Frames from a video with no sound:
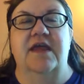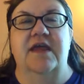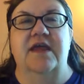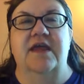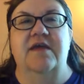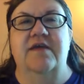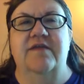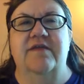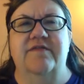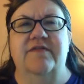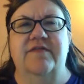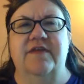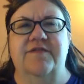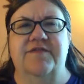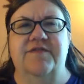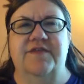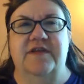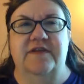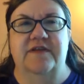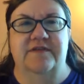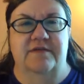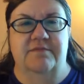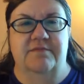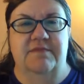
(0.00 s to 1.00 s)
even if
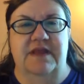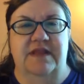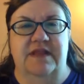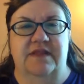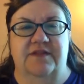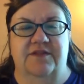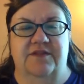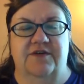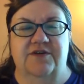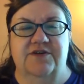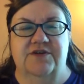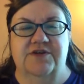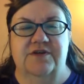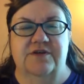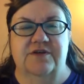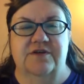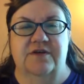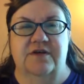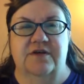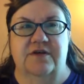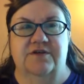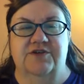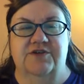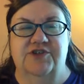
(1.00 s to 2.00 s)
it doesn't mean that
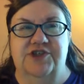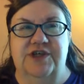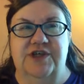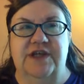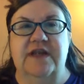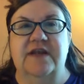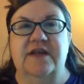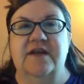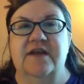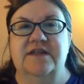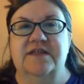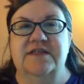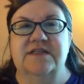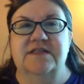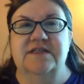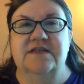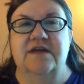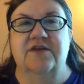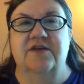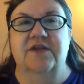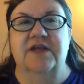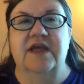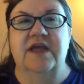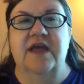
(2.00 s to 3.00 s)
they're cheating
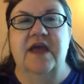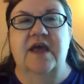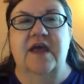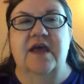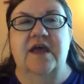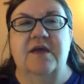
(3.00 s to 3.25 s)
necessarily,